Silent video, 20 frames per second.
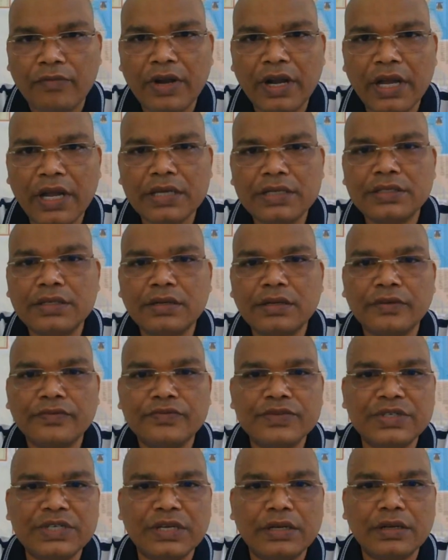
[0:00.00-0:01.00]
foundation
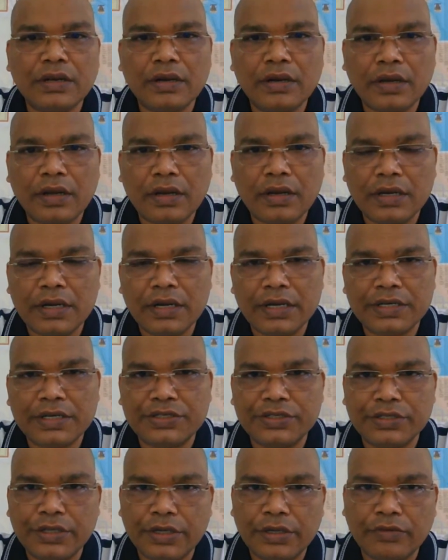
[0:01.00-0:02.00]
of general
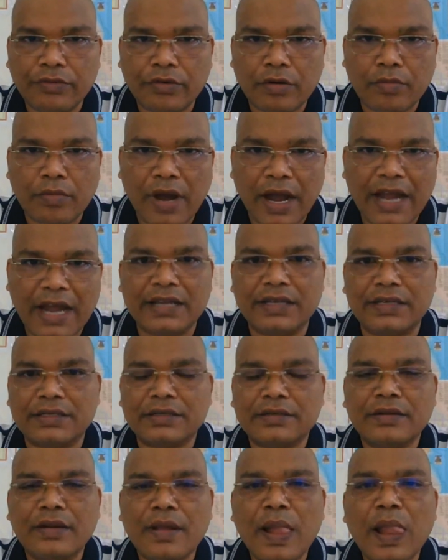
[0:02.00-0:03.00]
knowledge in your
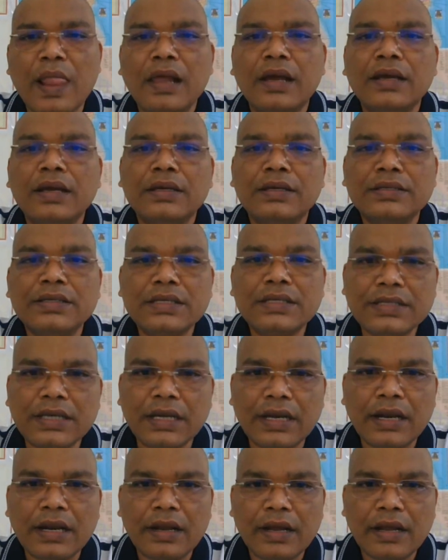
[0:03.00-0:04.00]
mind. See,
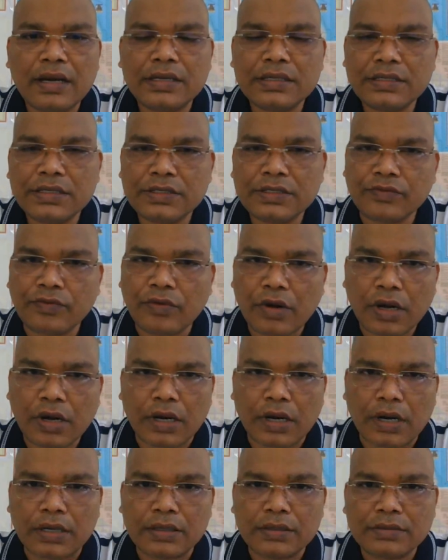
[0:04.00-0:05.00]
general knowledge is
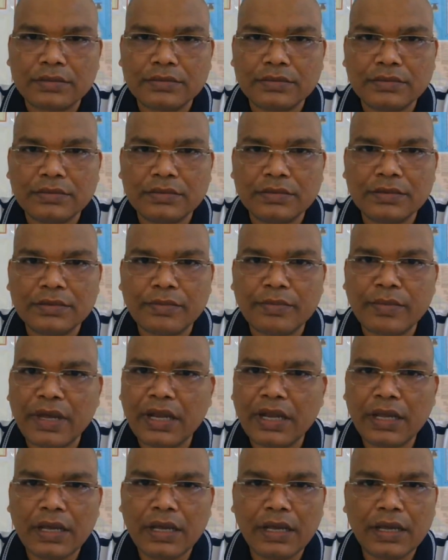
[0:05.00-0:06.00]
what? So
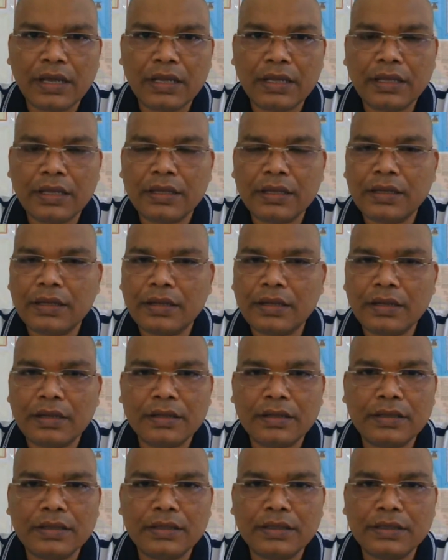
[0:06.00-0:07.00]
many
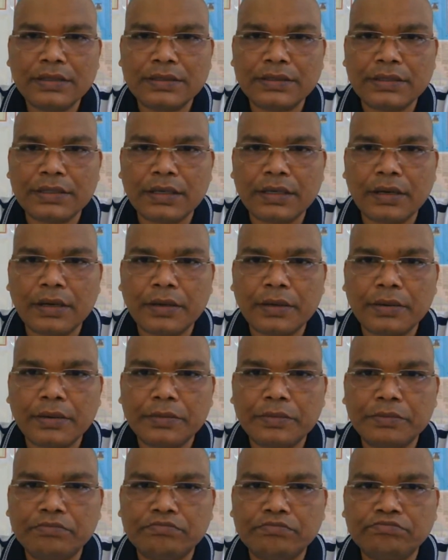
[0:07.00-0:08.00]
these
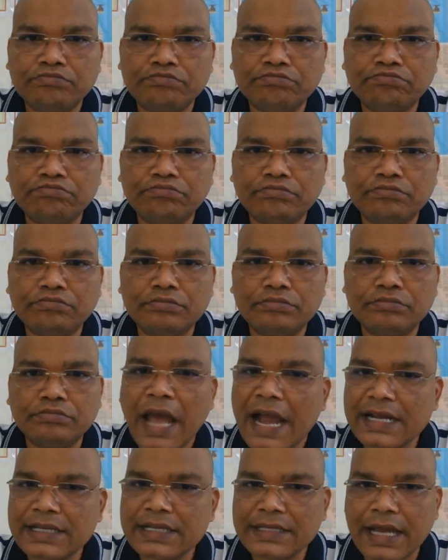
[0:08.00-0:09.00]

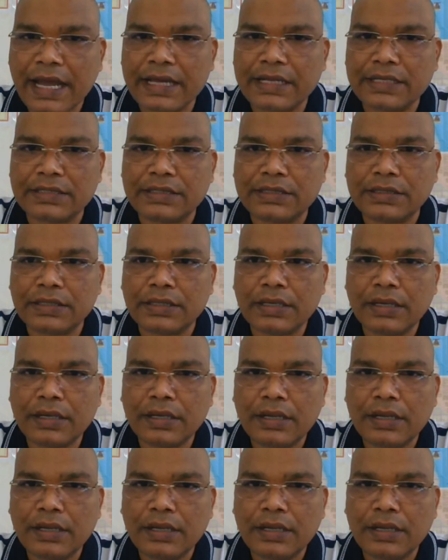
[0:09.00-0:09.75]
magazines,